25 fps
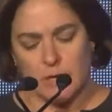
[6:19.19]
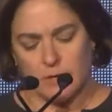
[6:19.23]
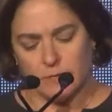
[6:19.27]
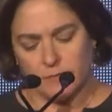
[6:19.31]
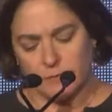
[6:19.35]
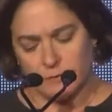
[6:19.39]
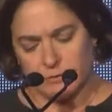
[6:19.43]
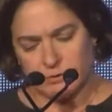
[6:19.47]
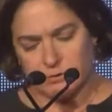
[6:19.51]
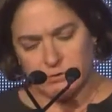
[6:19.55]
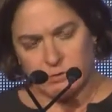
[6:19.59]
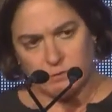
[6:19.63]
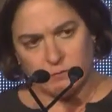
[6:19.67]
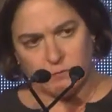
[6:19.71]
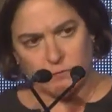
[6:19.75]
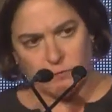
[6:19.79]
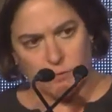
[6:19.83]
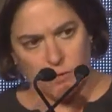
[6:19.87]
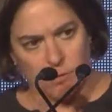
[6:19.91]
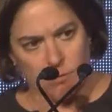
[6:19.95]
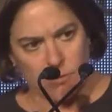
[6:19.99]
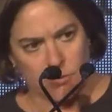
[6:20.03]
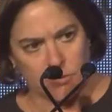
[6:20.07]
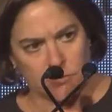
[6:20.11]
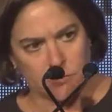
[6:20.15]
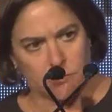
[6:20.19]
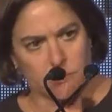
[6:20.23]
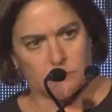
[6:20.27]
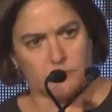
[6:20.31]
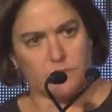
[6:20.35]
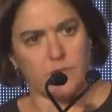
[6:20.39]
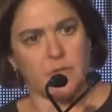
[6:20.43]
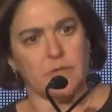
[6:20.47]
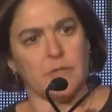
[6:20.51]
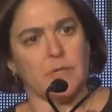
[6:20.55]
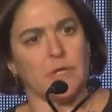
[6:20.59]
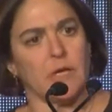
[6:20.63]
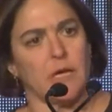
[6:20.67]
first and foremost
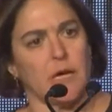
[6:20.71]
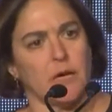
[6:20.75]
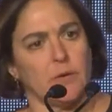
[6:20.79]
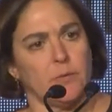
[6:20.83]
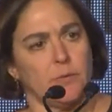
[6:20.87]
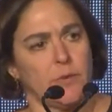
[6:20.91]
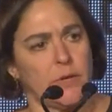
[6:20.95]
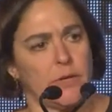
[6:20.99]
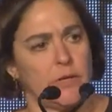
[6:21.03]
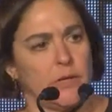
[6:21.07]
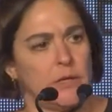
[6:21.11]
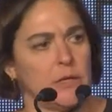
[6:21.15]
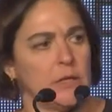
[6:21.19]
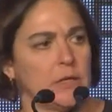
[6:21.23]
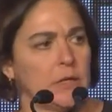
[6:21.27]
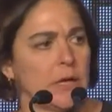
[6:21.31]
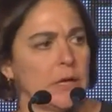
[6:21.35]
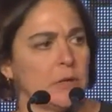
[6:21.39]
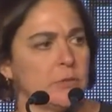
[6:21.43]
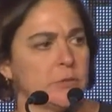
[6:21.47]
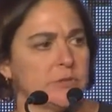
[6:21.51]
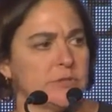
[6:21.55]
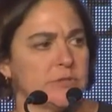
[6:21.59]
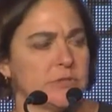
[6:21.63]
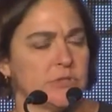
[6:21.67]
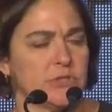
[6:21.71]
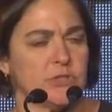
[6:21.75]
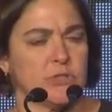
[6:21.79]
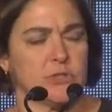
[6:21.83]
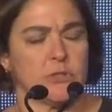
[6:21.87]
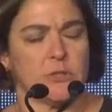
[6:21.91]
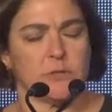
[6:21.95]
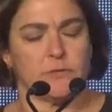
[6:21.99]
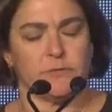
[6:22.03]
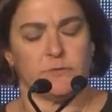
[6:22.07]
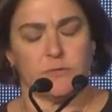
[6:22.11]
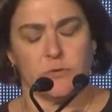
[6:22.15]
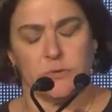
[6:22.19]
preventing Iranian
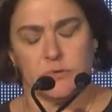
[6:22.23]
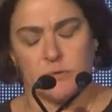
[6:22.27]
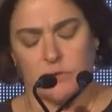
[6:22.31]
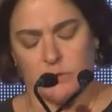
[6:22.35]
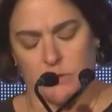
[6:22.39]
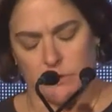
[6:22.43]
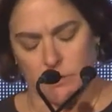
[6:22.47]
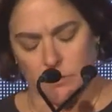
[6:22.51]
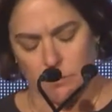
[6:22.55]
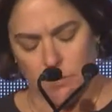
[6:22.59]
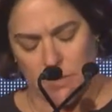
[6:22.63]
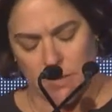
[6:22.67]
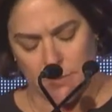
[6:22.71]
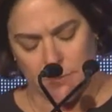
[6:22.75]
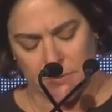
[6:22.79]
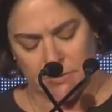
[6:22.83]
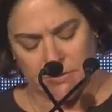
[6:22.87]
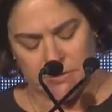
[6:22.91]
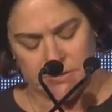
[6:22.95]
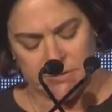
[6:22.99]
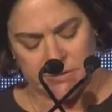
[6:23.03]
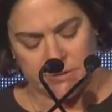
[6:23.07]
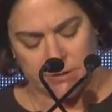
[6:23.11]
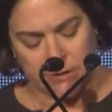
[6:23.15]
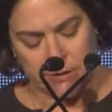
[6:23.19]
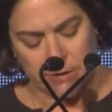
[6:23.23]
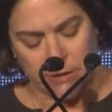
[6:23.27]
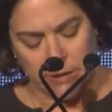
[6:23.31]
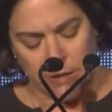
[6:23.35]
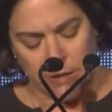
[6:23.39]
acquisition of nuclear weapons.